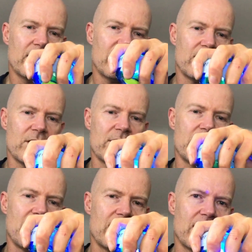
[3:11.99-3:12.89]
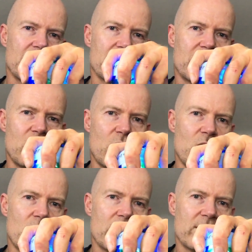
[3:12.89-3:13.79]
And you'll see it getting
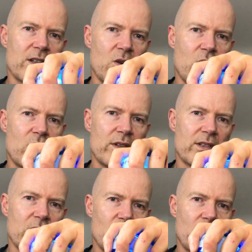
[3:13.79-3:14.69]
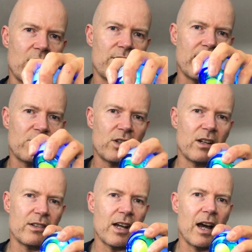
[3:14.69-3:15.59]
slower and slower and slower, and eventually
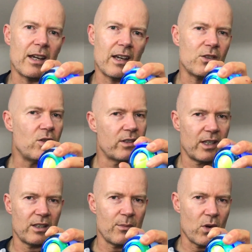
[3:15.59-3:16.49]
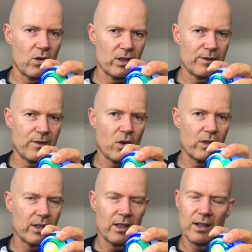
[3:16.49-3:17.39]
it'll die, and you'll think the ball is
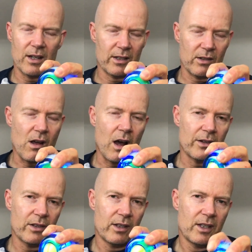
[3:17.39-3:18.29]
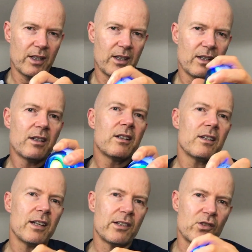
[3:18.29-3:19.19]
faulty, and it's not.
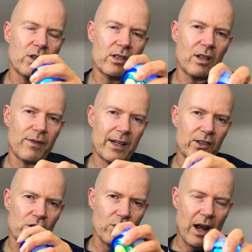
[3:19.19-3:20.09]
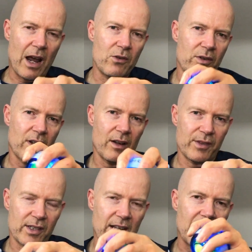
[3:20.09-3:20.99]
It's just the fact that you're out of
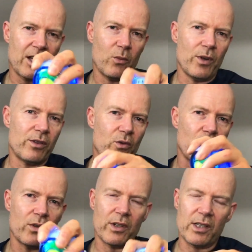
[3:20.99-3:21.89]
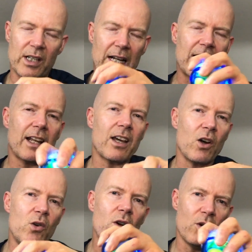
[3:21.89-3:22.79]
sync with the rotor, exactly like a
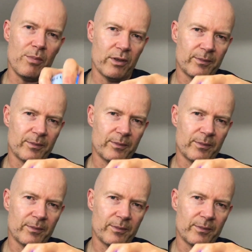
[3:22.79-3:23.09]
hula hoop.